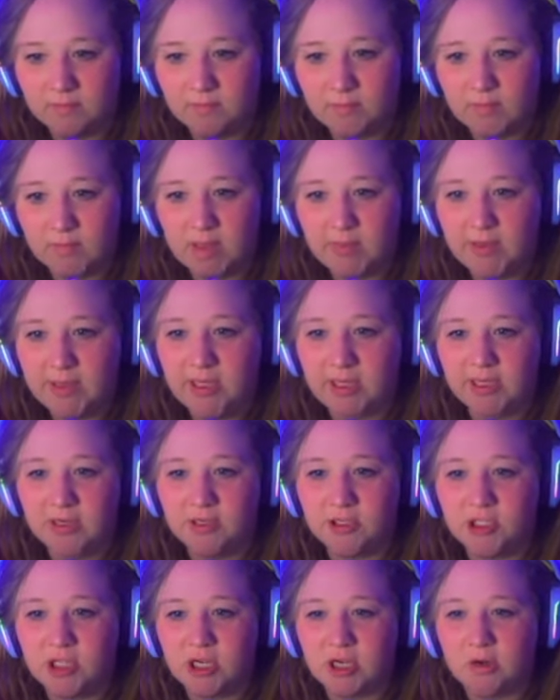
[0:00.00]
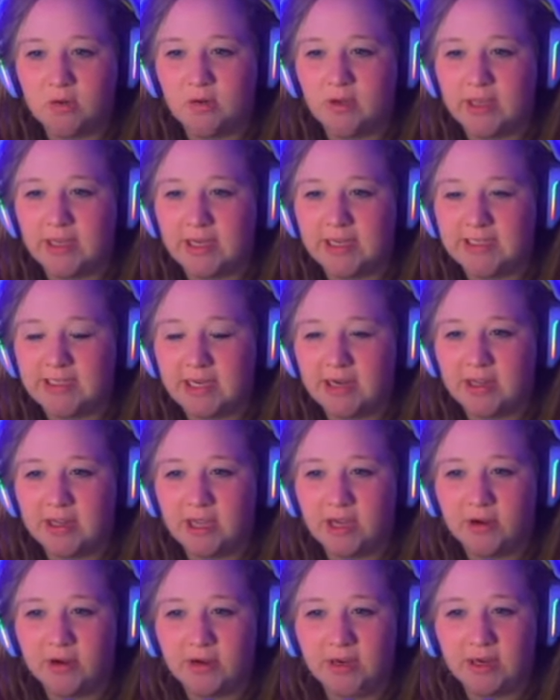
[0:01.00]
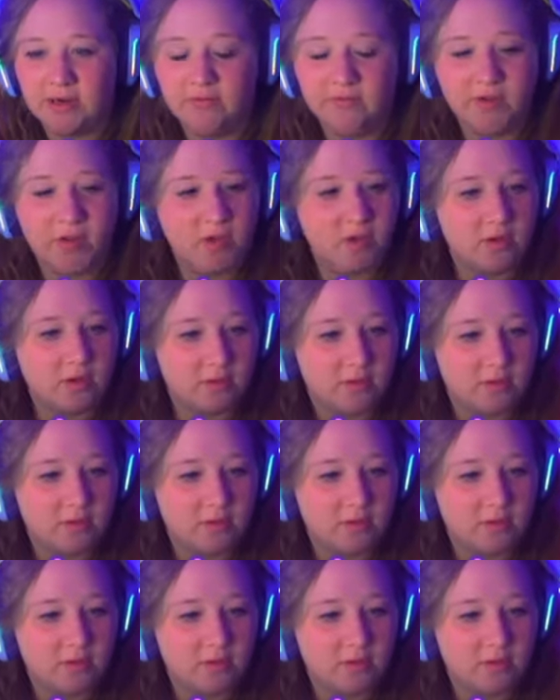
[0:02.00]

Maybe a little jog will get us out of that creative funk.